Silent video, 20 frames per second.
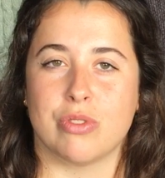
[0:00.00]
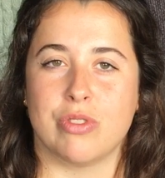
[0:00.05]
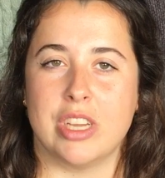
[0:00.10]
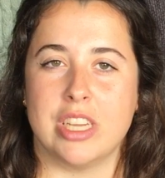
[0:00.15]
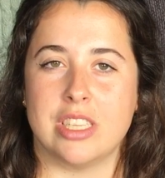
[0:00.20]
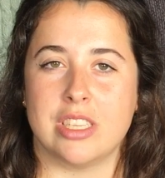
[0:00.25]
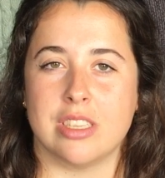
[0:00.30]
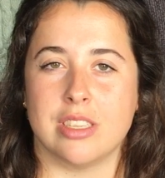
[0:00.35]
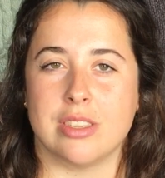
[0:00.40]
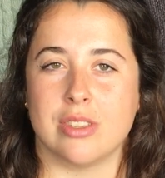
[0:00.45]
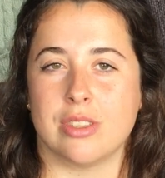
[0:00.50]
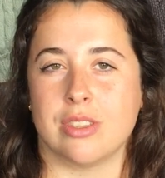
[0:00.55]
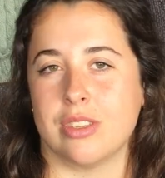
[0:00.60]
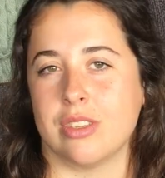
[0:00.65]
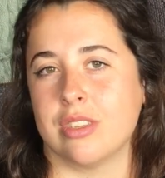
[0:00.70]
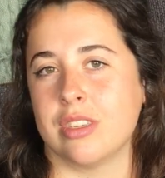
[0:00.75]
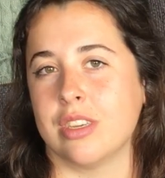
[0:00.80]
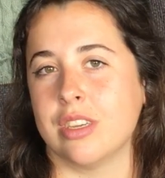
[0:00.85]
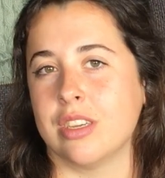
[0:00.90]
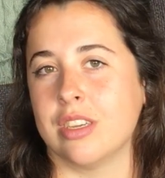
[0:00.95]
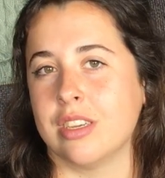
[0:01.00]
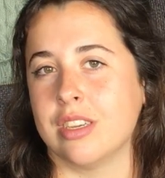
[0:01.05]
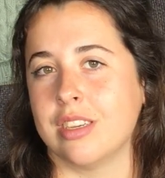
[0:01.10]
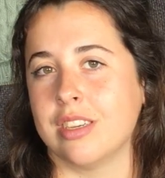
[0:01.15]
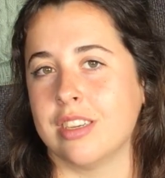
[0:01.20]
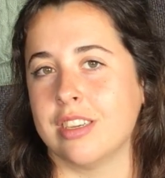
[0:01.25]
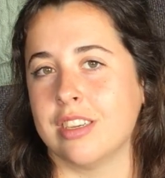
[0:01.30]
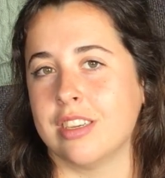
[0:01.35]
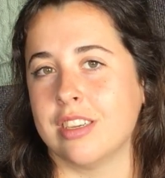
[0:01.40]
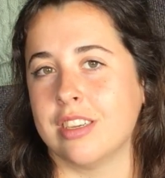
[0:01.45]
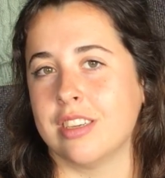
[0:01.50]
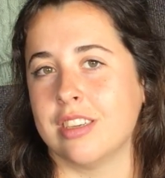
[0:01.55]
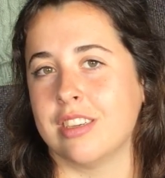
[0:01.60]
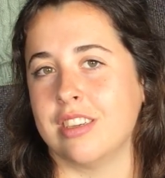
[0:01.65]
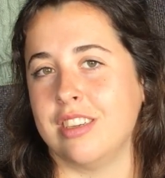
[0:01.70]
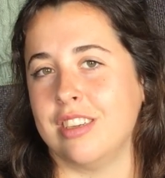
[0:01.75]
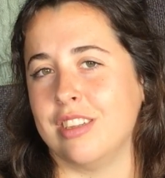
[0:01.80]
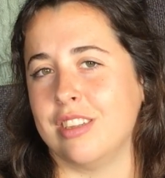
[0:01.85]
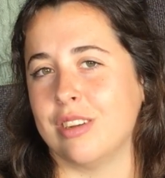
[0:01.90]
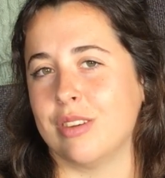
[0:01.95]
faces,
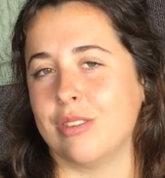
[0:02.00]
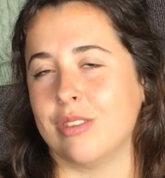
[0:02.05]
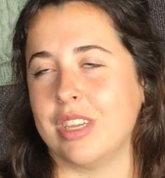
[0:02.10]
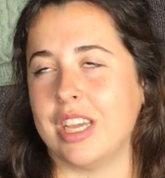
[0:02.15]
you know.